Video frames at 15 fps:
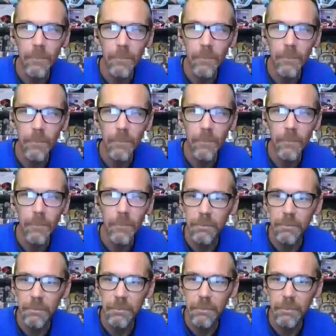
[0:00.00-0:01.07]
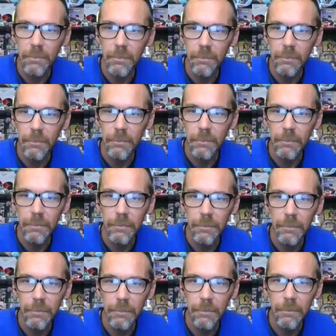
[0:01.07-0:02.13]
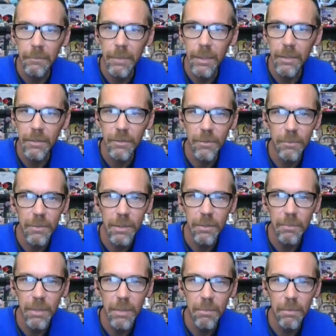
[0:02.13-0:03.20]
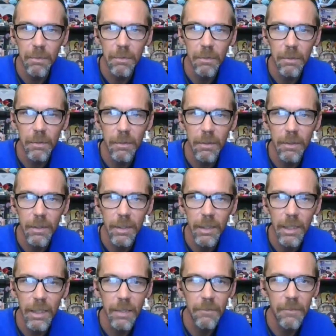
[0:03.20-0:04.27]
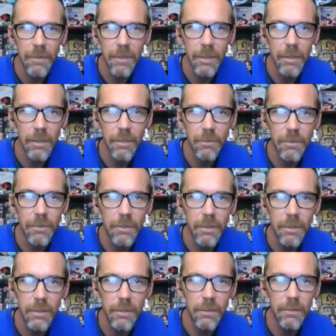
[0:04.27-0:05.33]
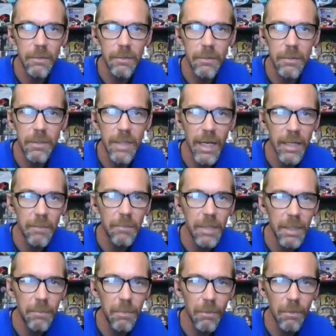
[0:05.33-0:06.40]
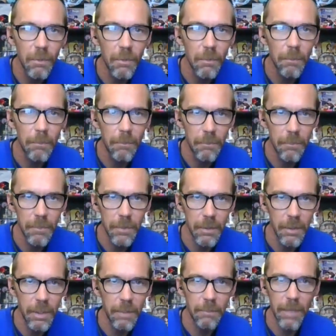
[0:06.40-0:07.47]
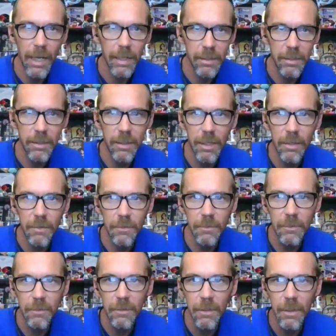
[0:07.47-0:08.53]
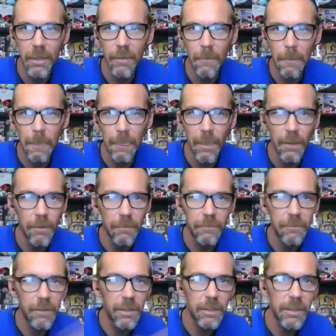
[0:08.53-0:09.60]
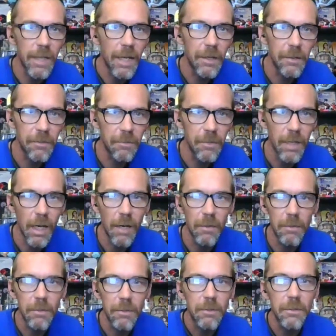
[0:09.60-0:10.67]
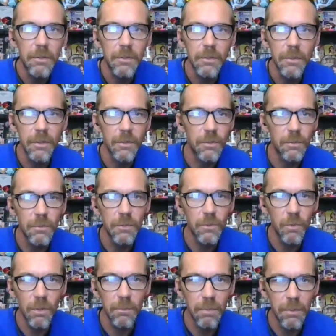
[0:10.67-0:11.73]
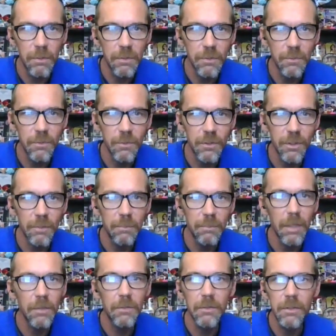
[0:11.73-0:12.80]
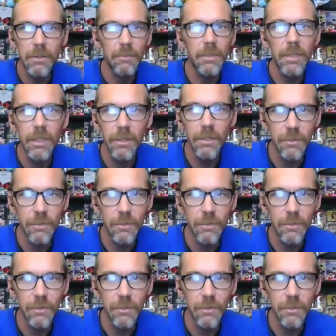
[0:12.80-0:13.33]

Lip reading: Um, Man, so many people. I can't even think. There was 10 people. He maxed it out for the entire 3 hours. As soon as one person would jump out, somebody else would